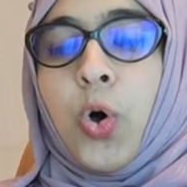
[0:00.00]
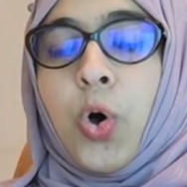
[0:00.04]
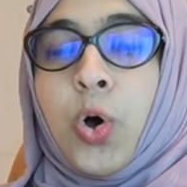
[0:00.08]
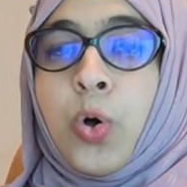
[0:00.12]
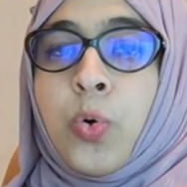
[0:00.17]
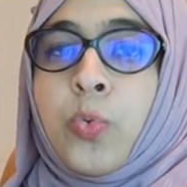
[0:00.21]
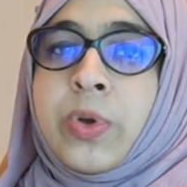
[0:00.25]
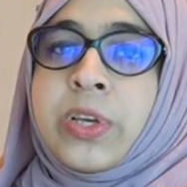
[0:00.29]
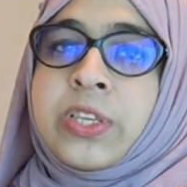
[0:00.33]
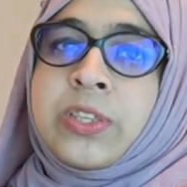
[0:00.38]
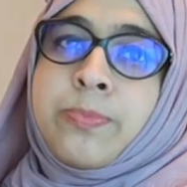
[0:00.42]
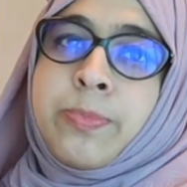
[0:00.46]

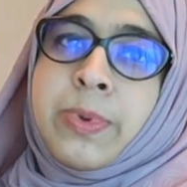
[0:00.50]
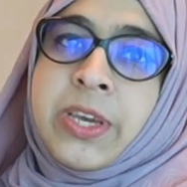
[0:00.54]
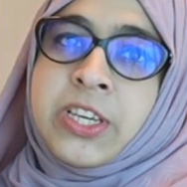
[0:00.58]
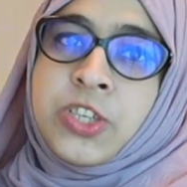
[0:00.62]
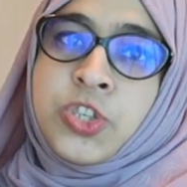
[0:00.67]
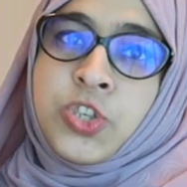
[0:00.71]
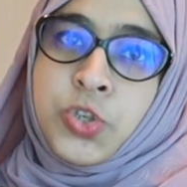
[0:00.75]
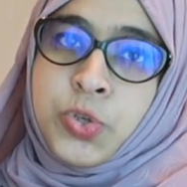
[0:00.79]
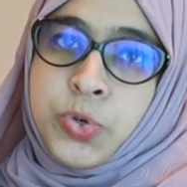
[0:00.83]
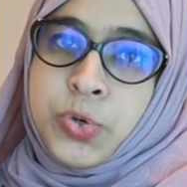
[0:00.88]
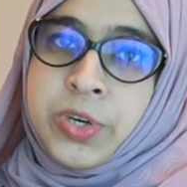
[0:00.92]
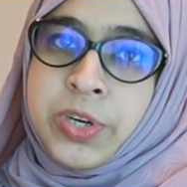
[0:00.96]
Always make
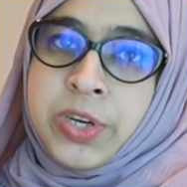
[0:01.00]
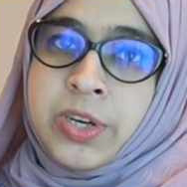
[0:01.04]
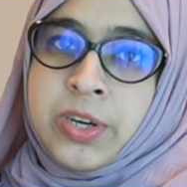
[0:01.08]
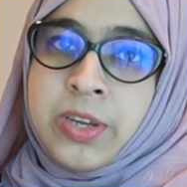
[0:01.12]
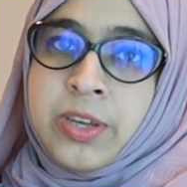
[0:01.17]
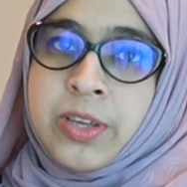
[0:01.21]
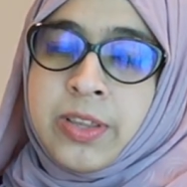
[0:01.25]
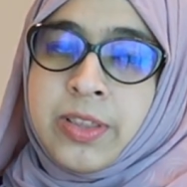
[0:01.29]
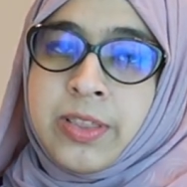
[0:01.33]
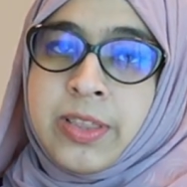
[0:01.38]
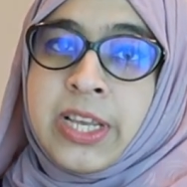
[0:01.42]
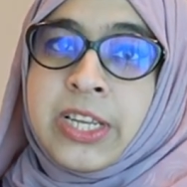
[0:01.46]
sure
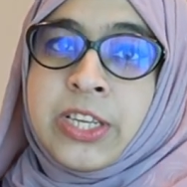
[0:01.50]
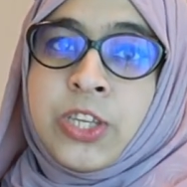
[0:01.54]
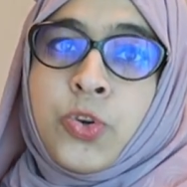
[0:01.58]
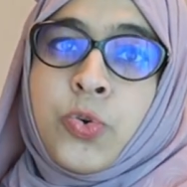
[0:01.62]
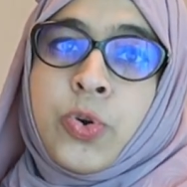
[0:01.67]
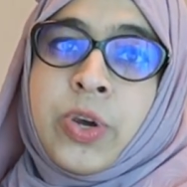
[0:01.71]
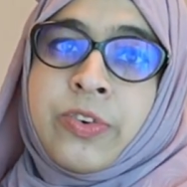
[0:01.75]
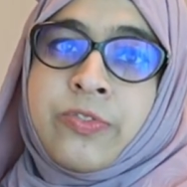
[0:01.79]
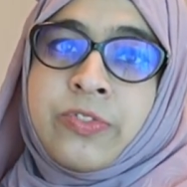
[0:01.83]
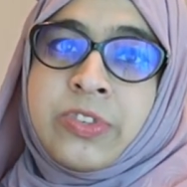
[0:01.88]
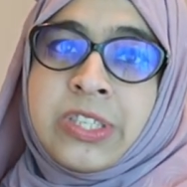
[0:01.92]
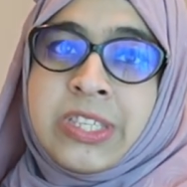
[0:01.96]
that you
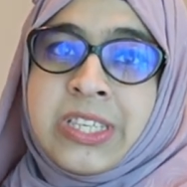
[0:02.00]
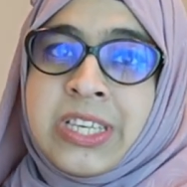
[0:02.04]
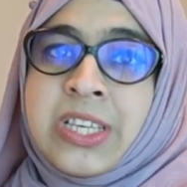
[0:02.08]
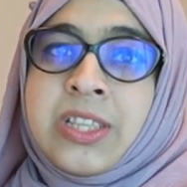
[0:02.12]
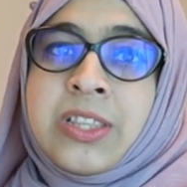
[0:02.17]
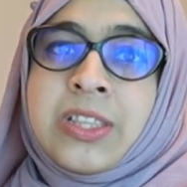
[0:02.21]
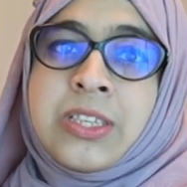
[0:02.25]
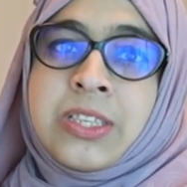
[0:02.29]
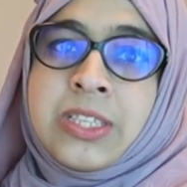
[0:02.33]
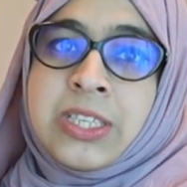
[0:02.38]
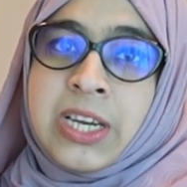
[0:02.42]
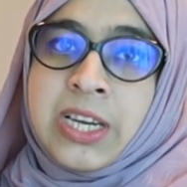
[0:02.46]
have seen
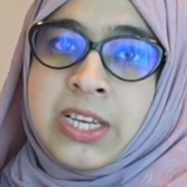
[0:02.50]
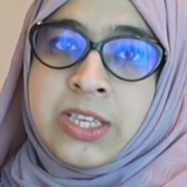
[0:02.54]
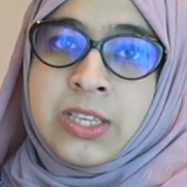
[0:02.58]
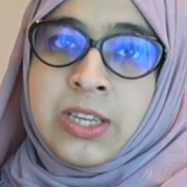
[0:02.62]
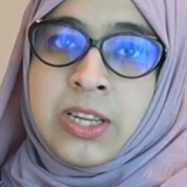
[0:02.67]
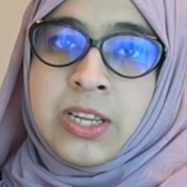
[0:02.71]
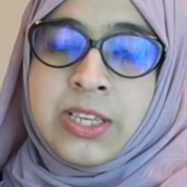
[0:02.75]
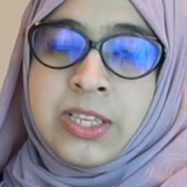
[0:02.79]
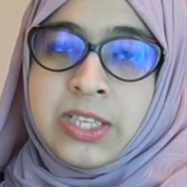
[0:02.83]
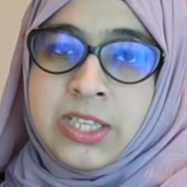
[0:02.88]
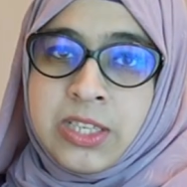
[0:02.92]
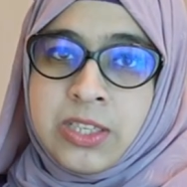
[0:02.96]
the
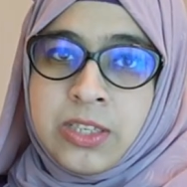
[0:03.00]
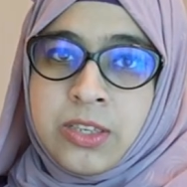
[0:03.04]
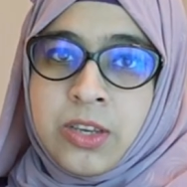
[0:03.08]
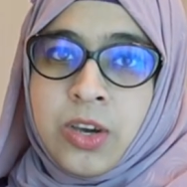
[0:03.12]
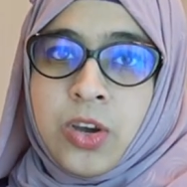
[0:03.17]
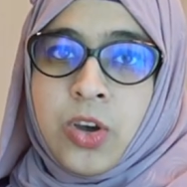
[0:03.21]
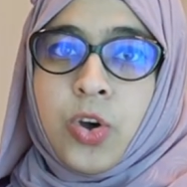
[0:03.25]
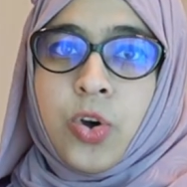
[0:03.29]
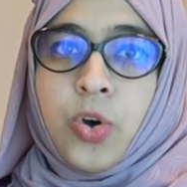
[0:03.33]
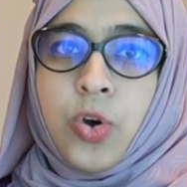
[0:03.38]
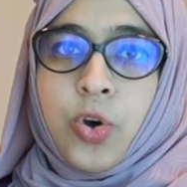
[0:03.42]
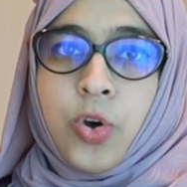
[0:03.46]
title deed
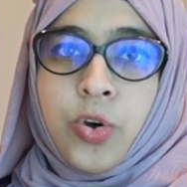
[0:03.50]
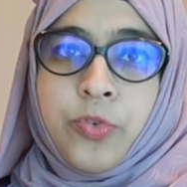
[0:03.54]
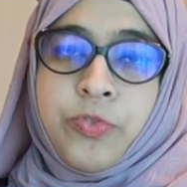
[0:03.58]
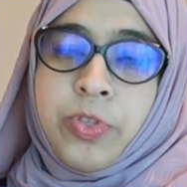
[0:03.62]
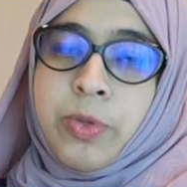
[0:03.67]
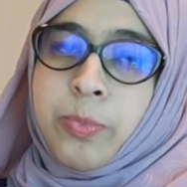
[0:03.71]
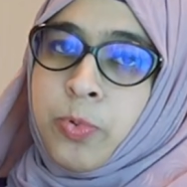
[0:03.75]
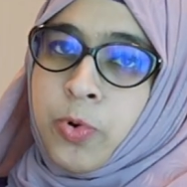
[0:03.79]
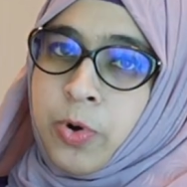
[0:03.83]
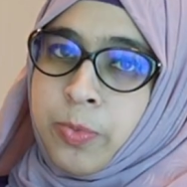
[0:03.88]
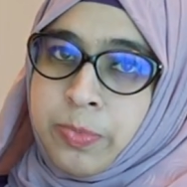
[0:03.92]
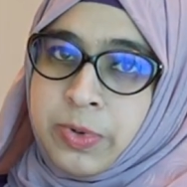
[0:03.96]
of the
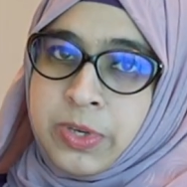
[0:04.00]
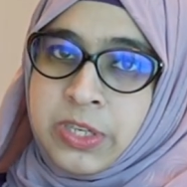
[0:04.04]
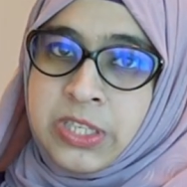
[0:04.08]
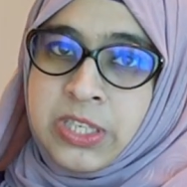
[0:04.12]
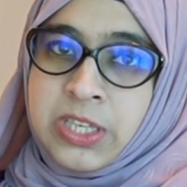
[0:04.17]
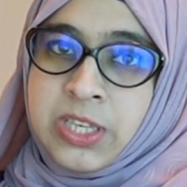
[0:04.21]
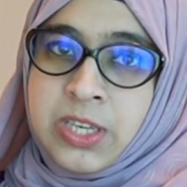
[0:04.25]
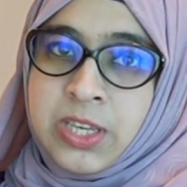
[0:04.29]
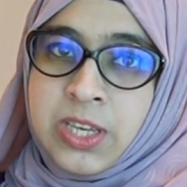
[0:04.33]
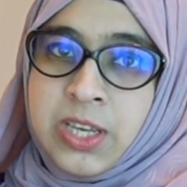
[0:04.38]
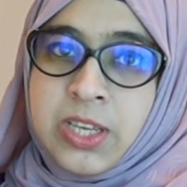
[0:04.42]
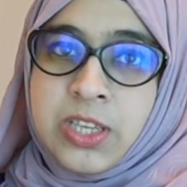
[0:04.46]

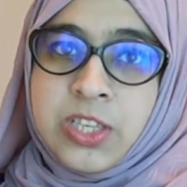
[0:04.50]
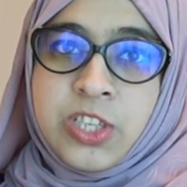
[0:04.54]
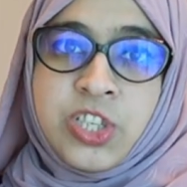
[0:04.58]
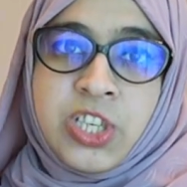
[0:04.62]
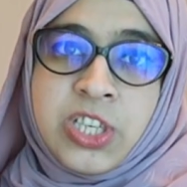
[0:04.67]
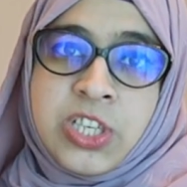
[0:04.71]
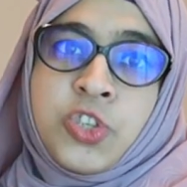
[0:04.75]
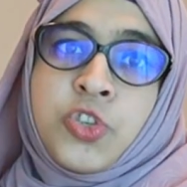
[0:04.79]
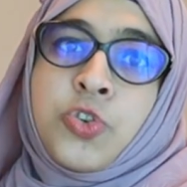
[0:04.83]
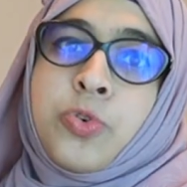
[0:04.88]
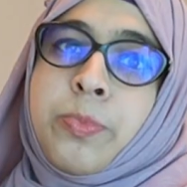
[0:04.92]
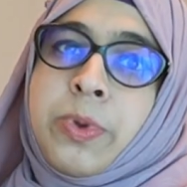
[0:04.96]
property
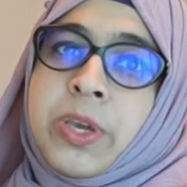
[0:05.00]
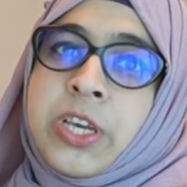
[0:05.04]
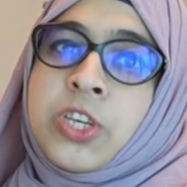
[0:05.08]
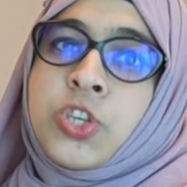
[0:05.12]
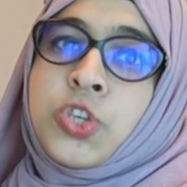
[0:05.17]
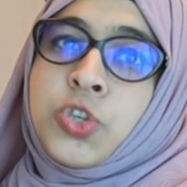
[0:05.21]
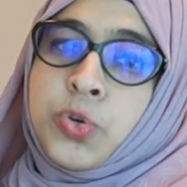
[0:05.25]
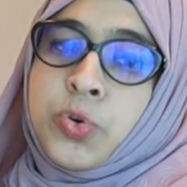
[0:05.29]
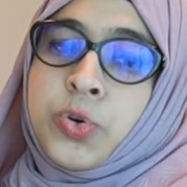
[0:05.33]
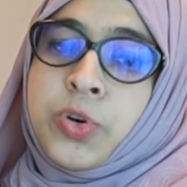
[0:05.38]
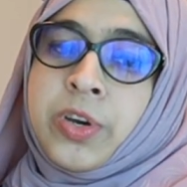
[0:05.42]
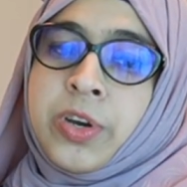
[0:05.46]
just to make
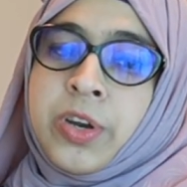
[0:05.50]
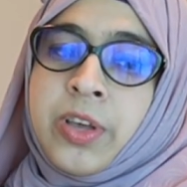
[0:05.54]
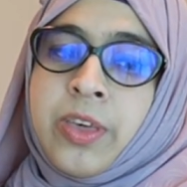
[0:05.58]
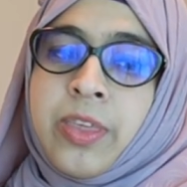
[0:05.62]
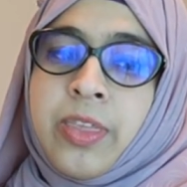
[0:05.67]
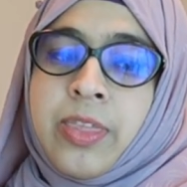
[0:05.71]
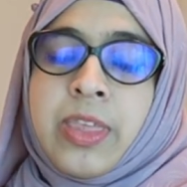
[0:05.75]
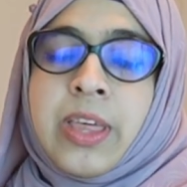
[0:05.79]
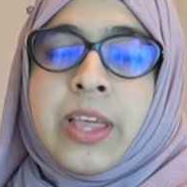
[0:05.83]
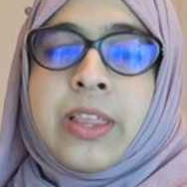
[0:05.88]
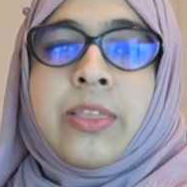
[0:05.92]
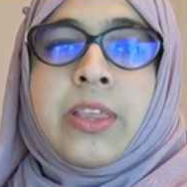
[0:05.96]
sure
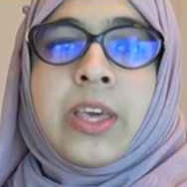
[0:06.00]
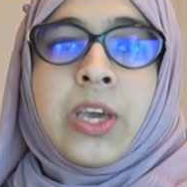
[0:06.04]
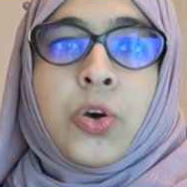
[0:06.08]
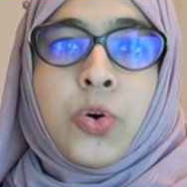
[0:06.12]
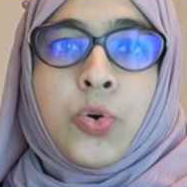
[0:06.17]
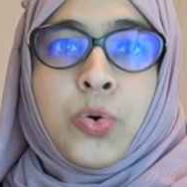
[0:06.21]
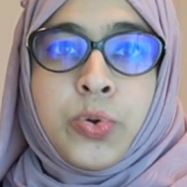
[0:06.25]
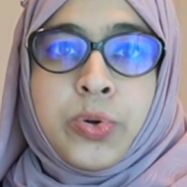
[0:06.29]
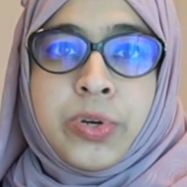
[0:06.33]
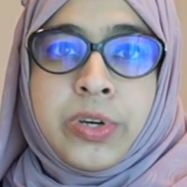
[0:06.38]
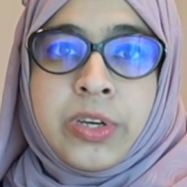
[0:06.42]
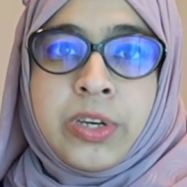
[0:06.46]
that the
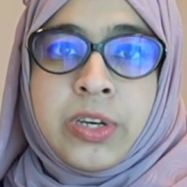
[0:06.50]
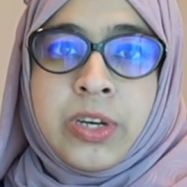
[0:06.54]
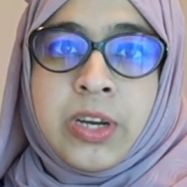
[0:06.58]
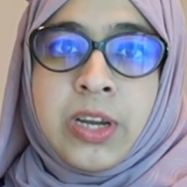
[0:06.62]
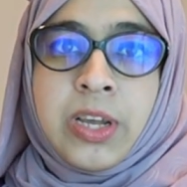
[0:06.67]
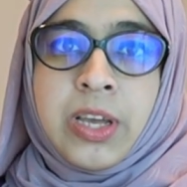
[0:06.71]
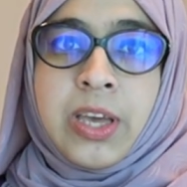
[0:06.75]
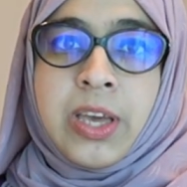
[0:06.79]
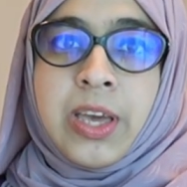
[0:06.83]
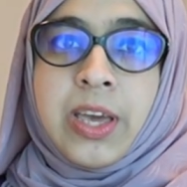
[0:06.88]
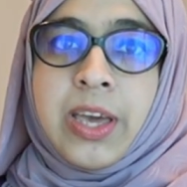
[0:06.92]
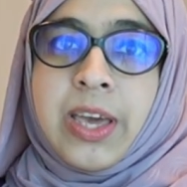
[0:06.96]
owner
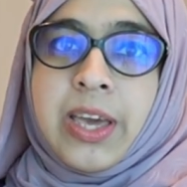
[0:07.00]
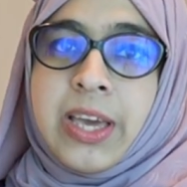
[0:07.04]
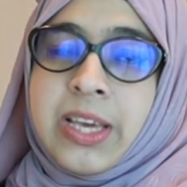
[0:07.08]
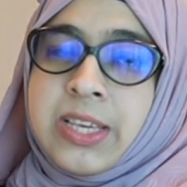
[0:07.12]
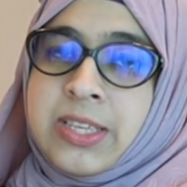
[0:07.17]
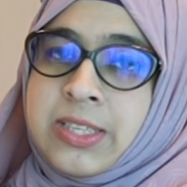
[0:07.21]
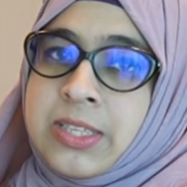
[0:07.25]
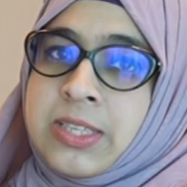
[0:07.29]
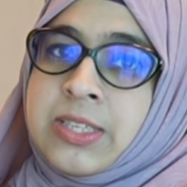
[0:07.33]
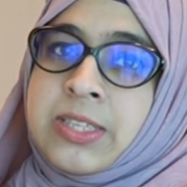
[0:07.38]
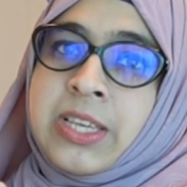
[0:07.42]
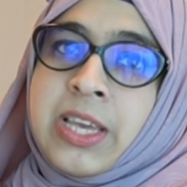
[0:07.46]

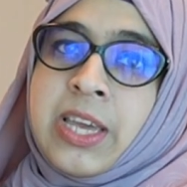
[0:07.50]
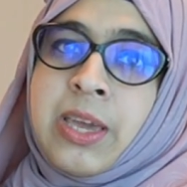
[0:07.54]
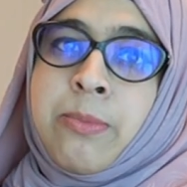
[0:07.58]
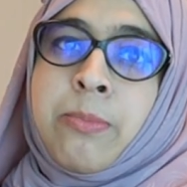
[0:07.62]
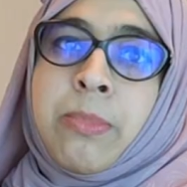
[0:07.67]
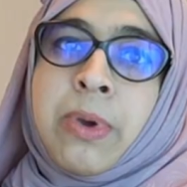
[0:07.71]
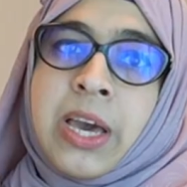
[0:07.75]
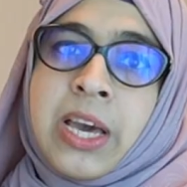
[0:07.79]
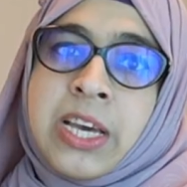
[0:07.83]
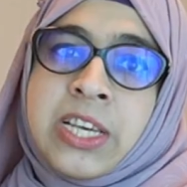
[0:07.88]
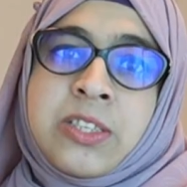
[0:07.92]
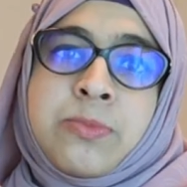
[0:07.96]
is the same
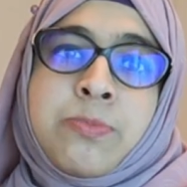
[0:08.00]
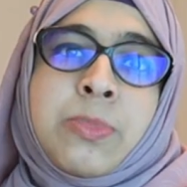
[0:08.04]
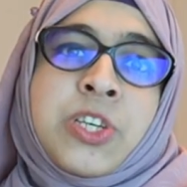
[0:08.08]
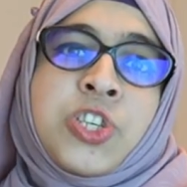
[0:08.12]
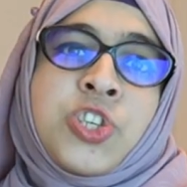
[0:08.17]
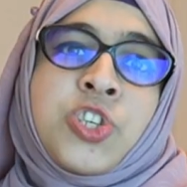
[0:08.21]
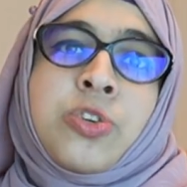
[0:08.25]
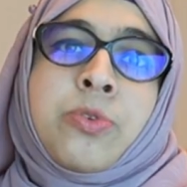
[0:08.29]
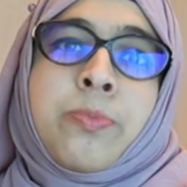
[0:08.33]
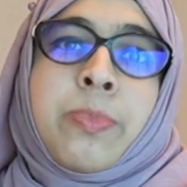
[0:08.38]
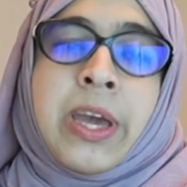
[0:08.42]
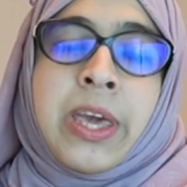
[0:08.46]
as
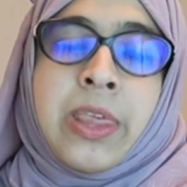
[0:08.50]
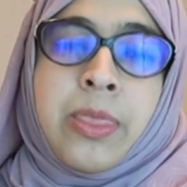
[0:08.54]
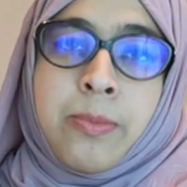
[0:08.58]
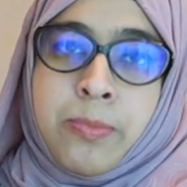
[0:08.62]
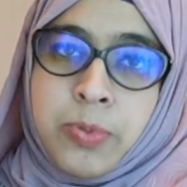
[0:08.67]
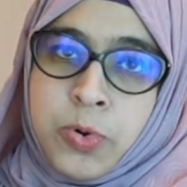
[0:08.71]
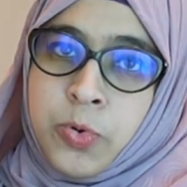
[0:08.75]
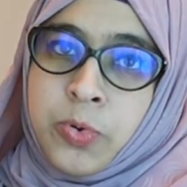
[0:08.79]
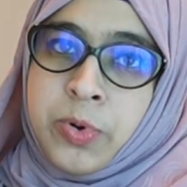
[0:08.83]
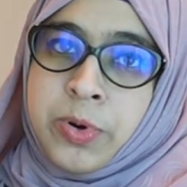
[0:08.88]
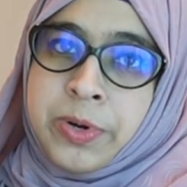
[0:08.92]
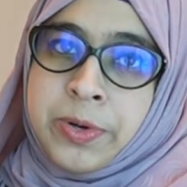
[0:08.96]
mentioned by the
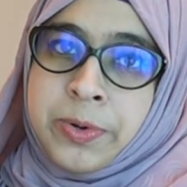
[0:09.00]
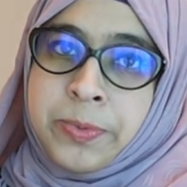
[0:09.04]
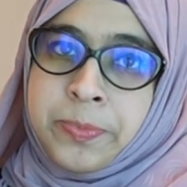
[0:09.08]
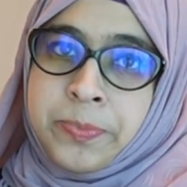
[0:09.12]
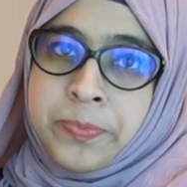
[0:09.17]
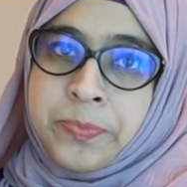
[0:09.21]
broker.